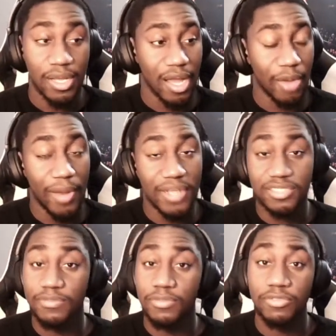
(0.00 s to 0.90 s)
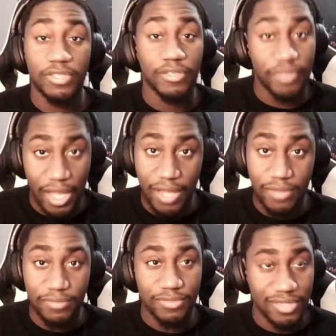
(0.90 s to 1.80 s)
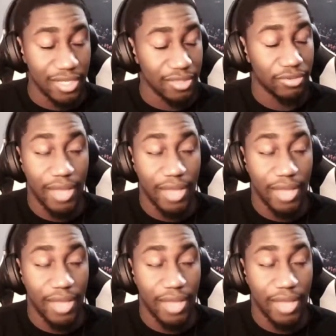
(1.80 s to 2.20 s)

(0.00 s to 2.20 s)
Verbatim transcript: I watch a movie of that, it's like three